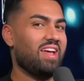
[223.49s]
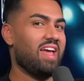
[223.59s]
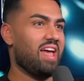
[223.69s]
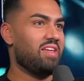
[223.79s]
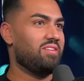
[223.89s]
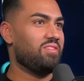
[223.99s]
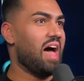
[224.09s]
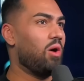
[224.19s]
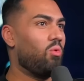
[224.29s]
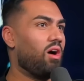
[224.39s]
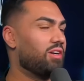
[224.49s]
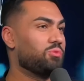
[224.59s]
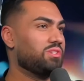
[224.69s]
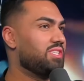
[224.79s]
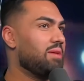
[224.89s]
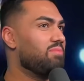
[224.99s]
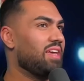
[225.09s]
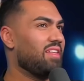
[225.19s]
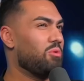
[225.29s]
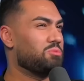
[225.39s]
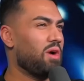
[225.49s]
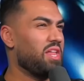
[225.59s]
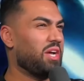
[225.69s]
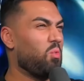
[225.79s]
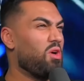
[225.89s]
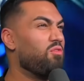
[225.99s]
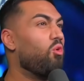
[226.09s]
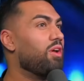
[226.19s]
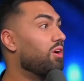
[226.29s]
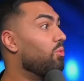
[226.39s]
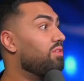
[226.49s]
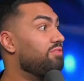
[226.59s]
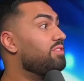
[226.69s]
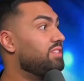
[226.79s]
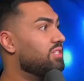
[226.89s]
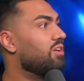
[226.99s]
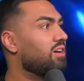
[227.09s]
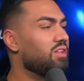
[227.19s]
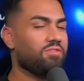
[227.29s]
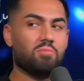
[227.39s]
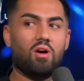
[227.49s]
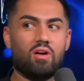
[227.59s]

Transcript: And that watch was same thing. That was probably like one forty or one fifty directly from Jeez.